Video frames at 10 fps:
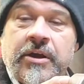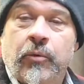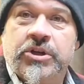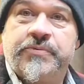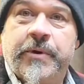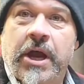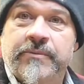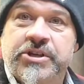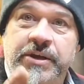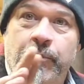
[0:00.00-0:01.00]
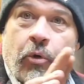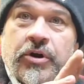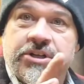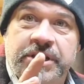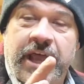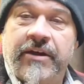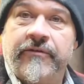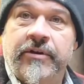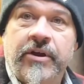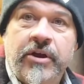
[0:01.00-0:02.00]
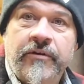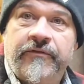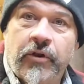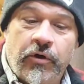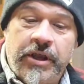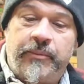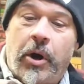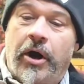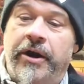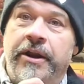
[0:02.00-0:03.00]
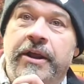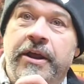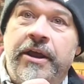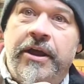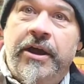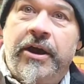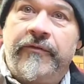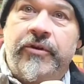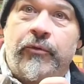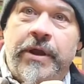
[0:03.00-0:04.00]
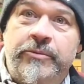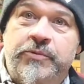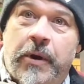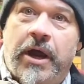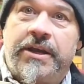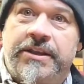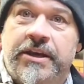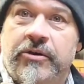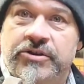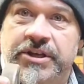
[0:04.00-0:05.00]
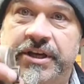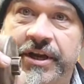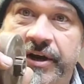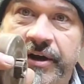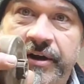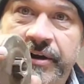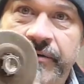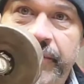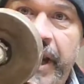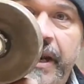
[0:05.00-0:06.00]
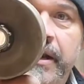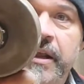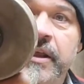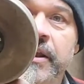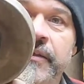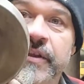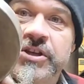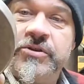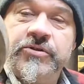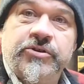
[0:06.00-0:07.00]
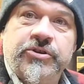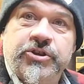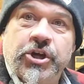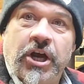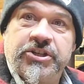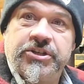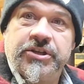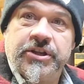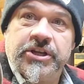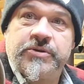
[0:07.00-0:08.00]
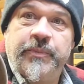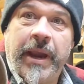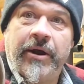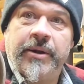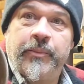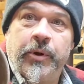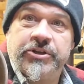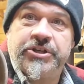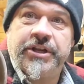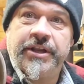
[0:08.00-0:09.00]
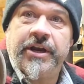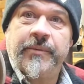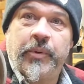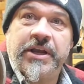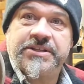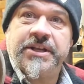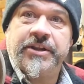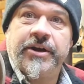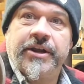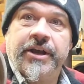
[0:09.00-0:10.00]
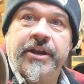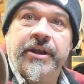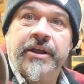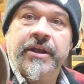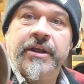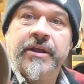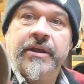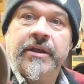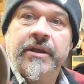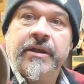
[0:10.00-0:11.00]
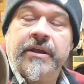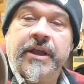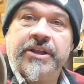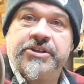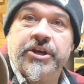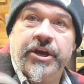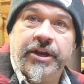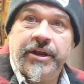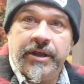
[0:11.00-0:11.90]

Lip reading: which comes in more to that floating part of the rim sprocket that goes in here, right? This bearing pushed in there, it pressed in there good. It's good.